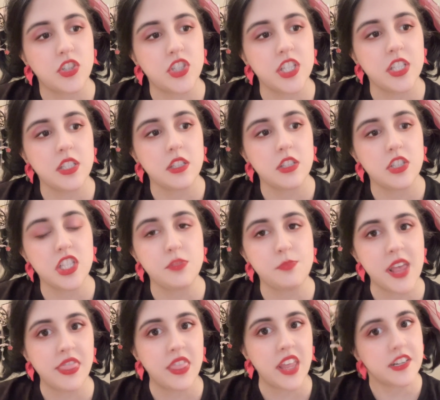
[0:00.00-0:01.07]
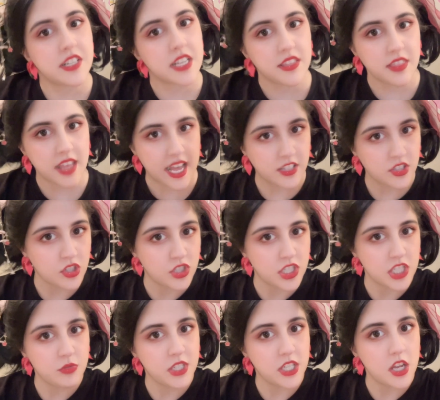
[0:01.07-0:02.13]
she's been there, done that, so
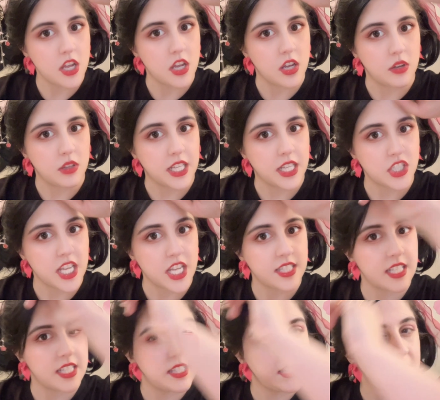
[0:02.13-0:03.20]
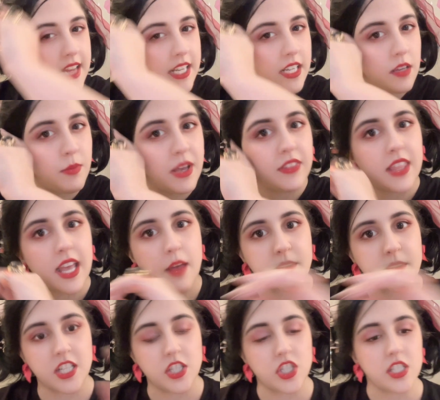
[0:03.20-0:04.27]
she would know. Like, she has insight about that
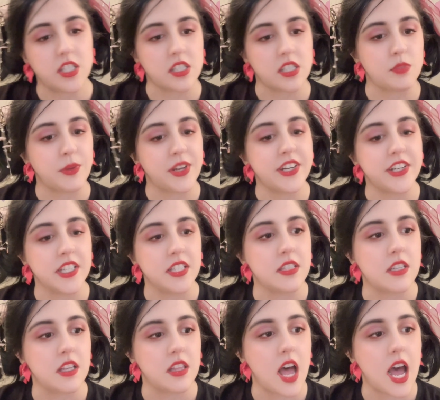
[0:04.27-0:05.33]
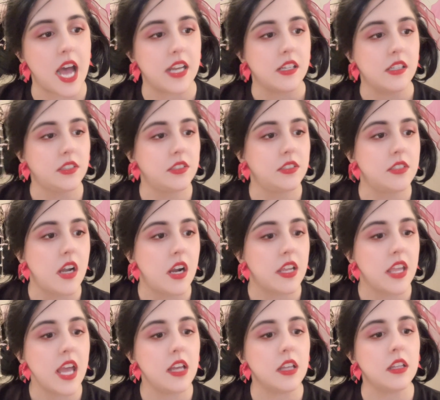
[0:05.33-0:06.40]
because she's experienced a lot.
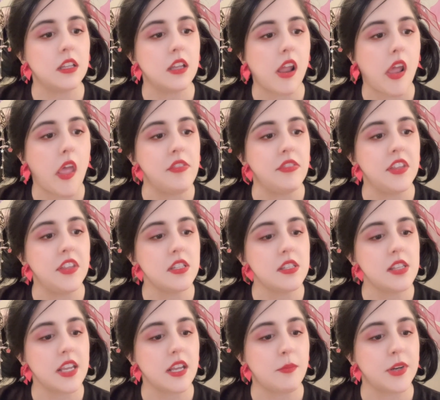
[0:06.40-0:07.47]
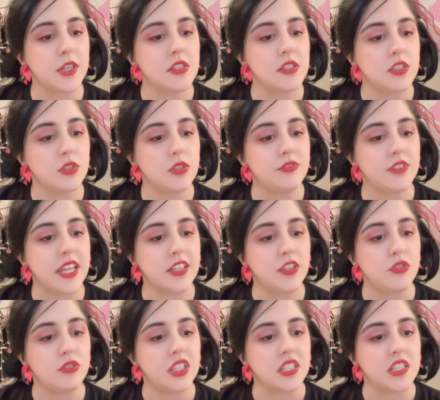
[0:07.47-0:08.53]
Yeah, this is like a person who,
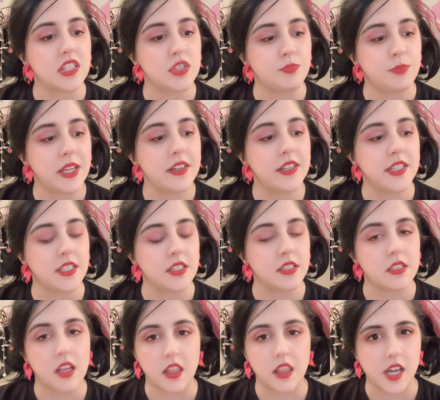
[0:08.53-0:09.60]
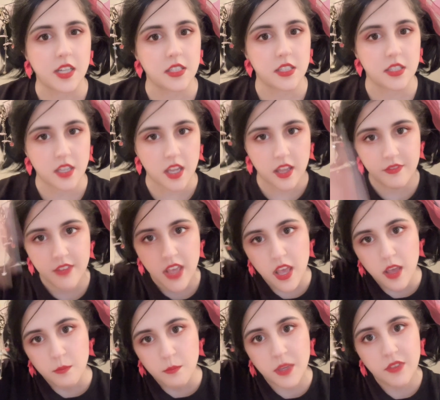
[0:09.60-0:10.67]
like, you've experienced a lot of stuff.
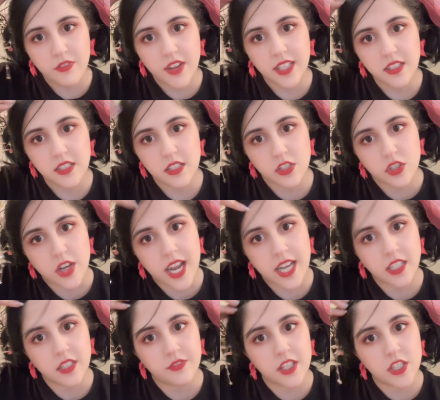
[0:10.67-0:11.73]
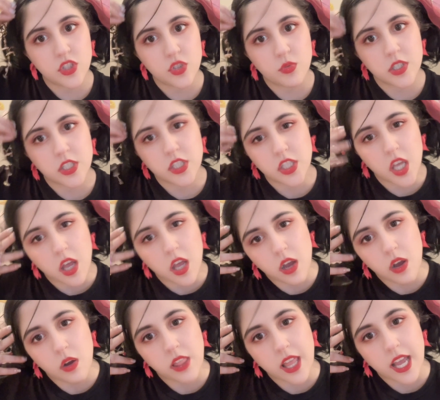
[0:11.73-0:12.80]
Men find this attractive that you are so,